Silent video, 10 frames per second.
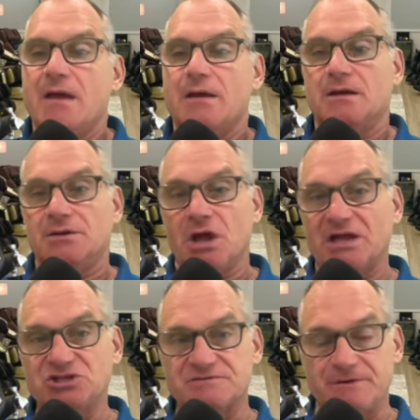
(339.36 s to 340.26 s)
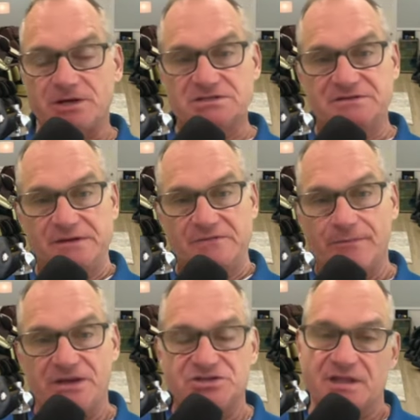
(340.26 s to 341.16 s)
Uh, not just because of the
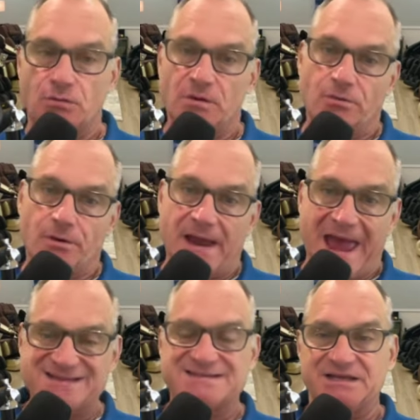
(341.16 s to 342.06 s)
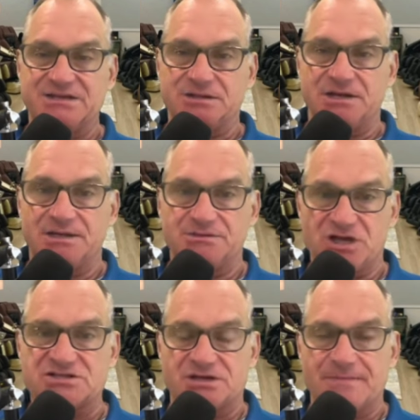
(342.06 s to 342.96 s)
information that we were asking uh,
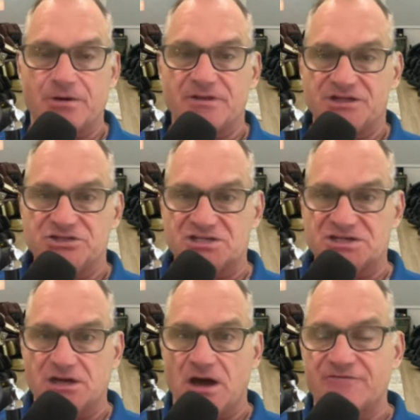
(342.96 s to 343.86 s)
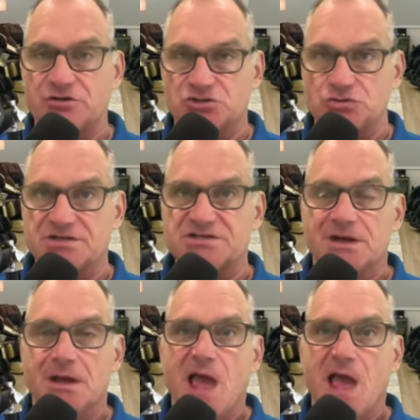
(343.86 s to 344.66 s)
Justin about or that Justin offered to us.